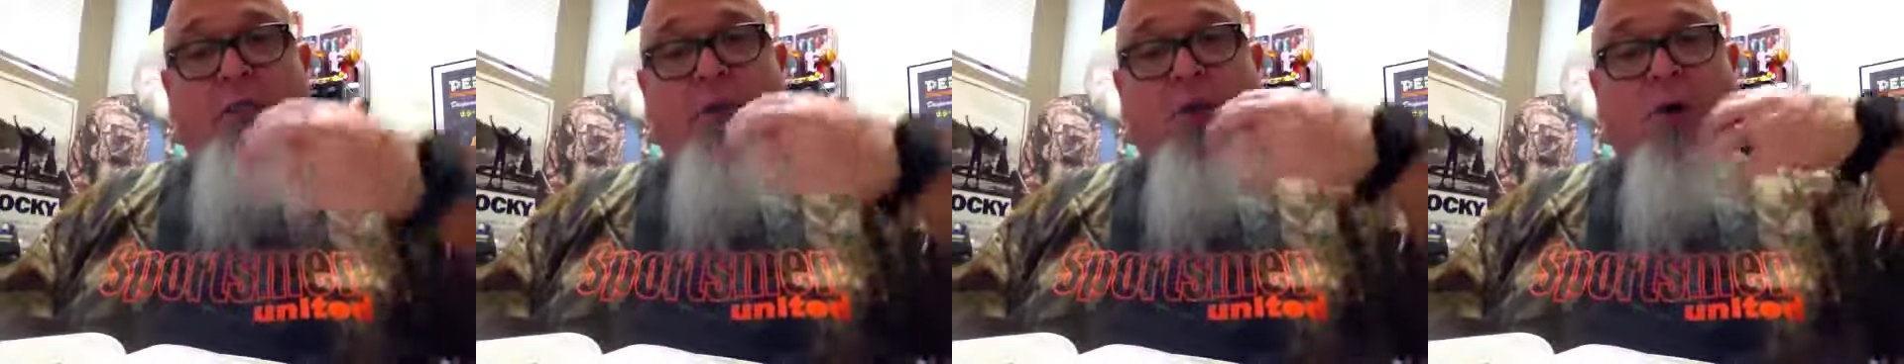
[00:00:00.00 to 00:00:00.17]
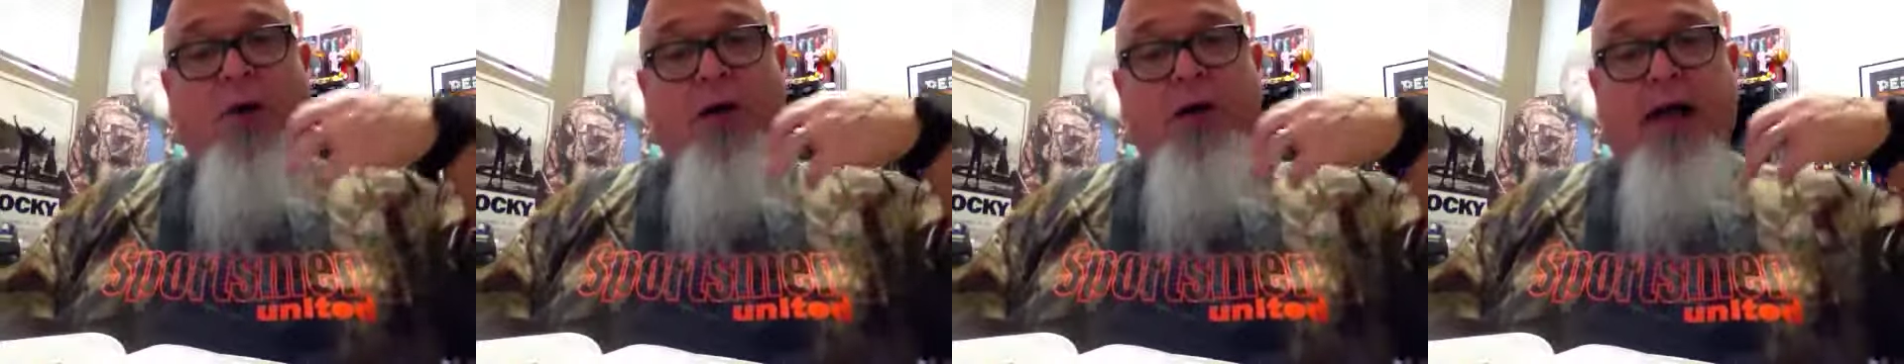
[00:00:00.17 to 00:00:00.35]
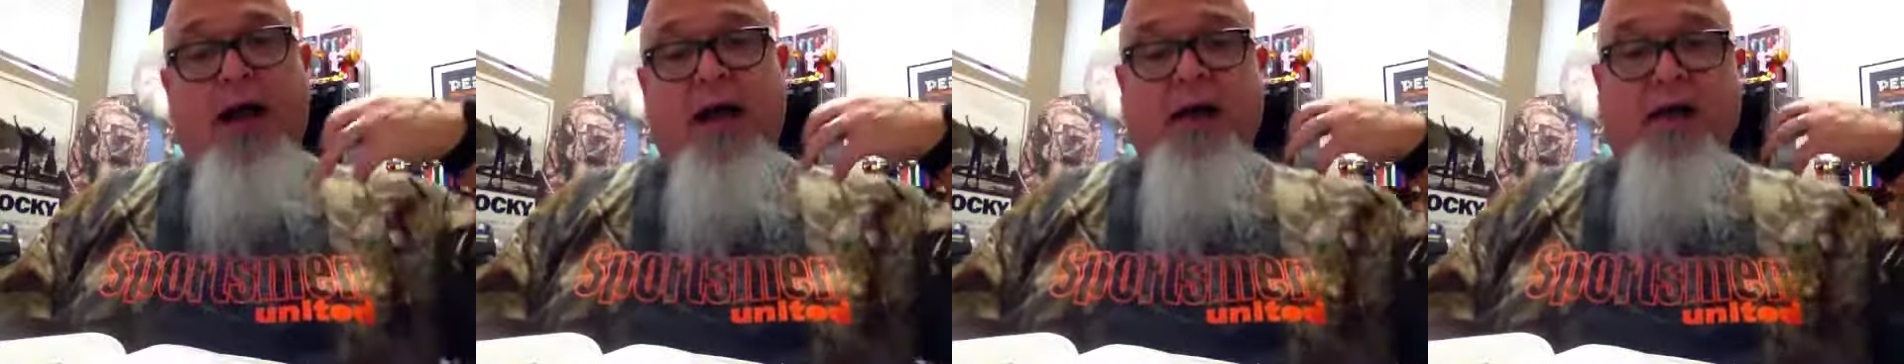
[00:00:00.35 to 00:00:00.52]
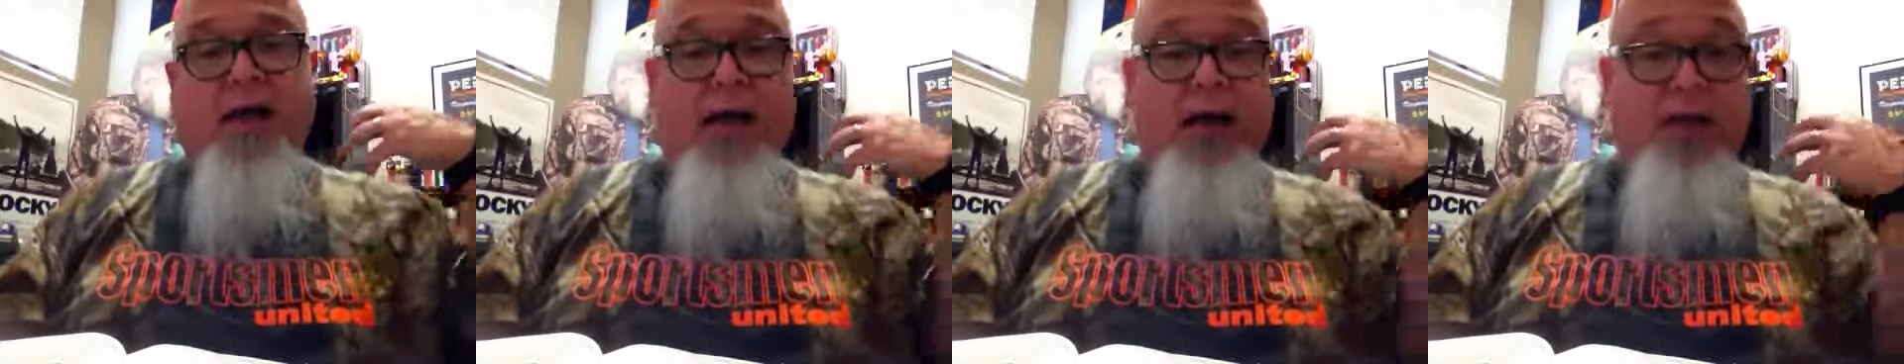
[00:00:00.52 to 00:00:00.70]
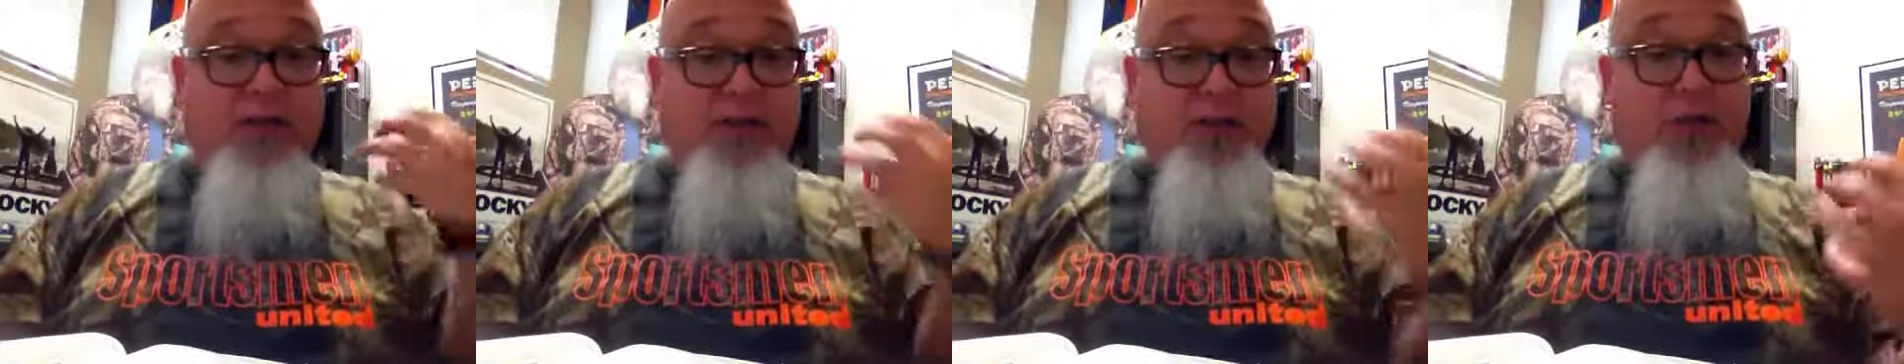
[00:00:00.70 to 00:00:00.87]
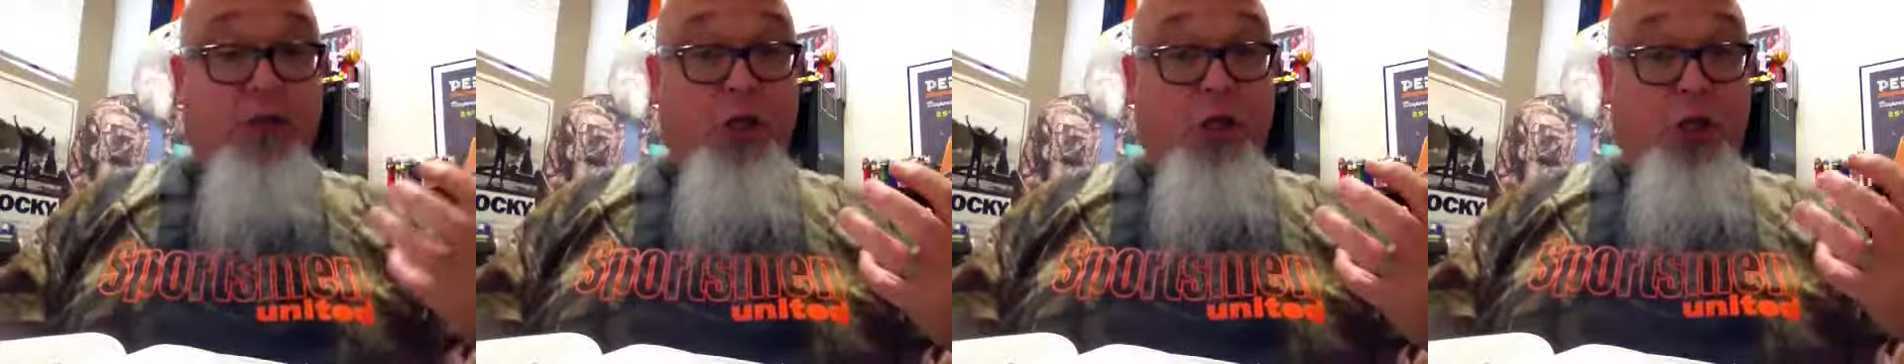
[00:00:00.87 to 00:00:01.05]
poured out
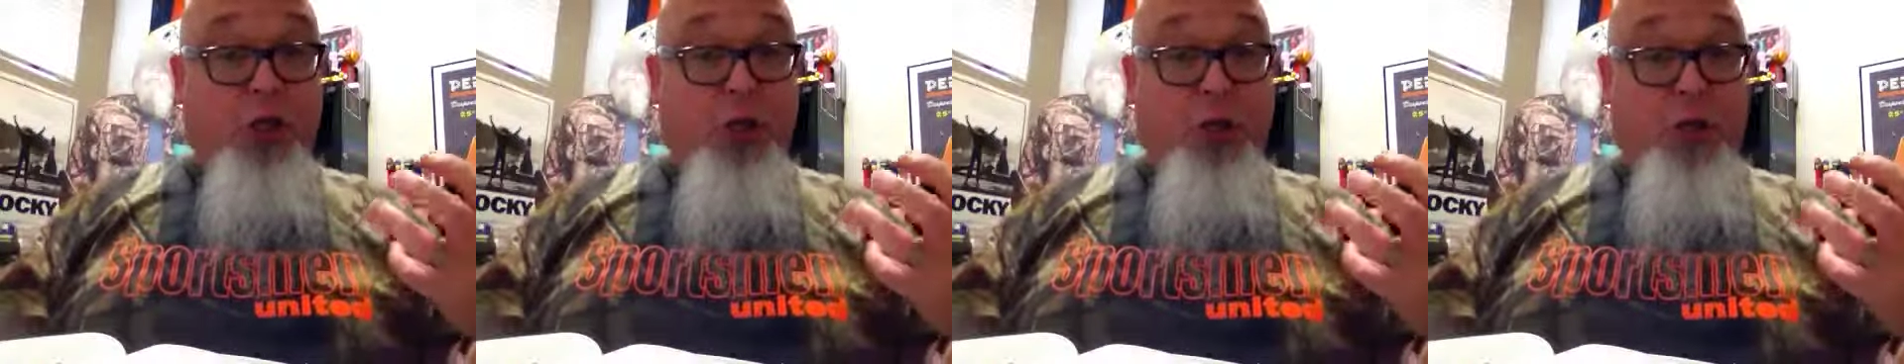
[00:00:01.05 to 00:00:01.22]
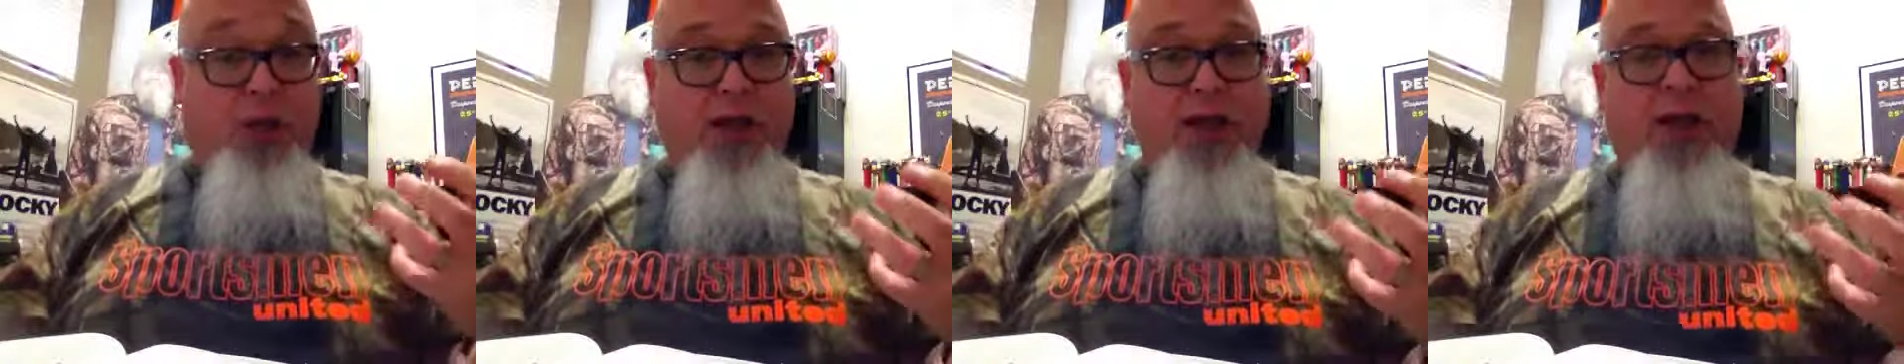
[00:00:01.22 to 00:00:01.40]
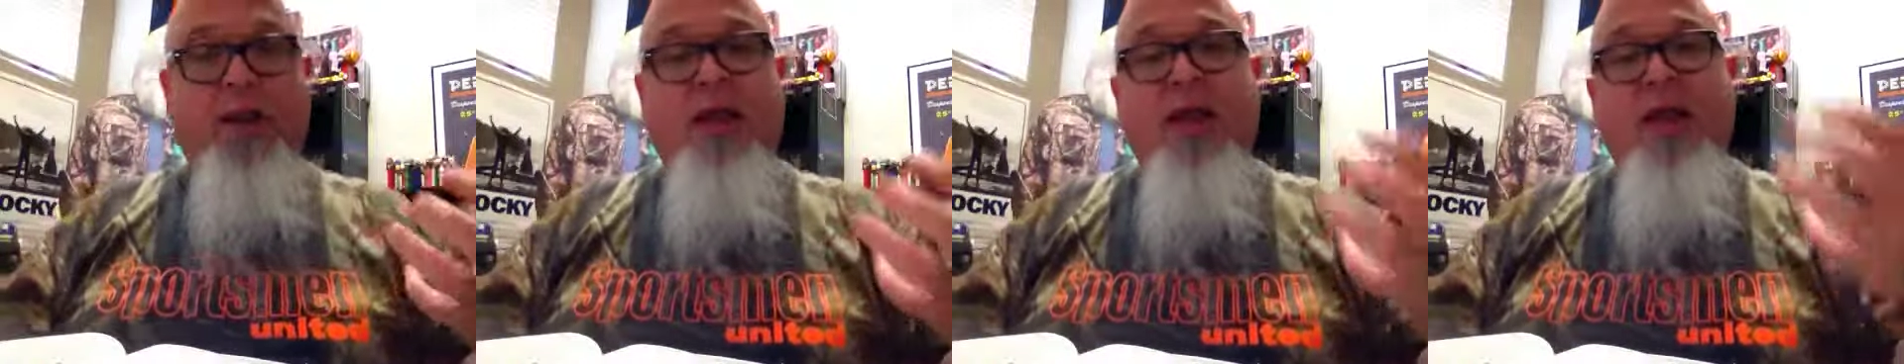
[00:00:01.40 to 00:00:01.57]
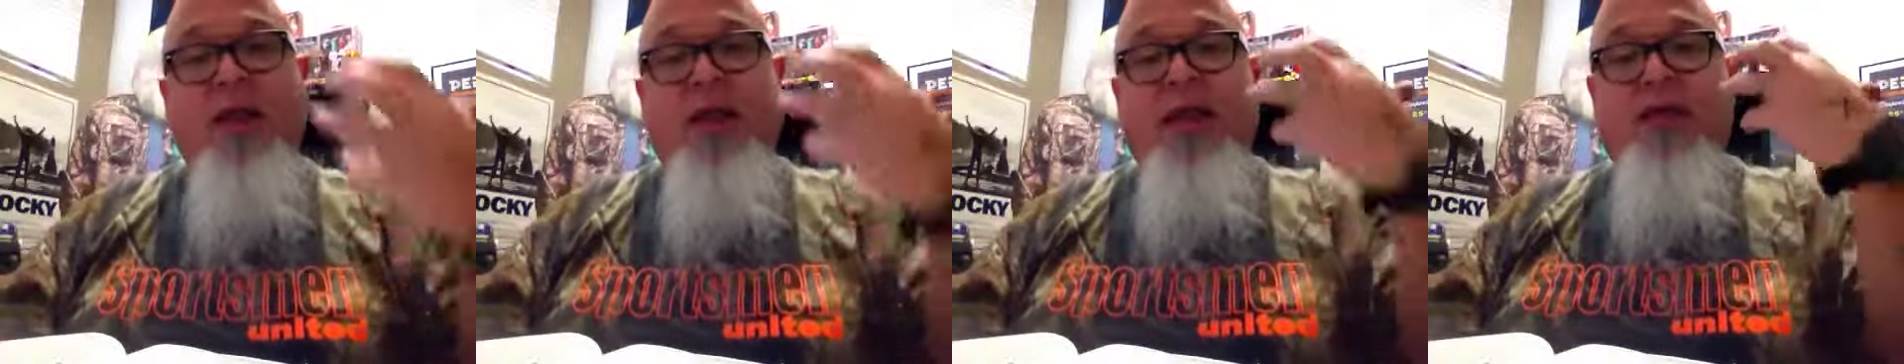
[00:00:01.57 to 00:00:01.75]
undiluted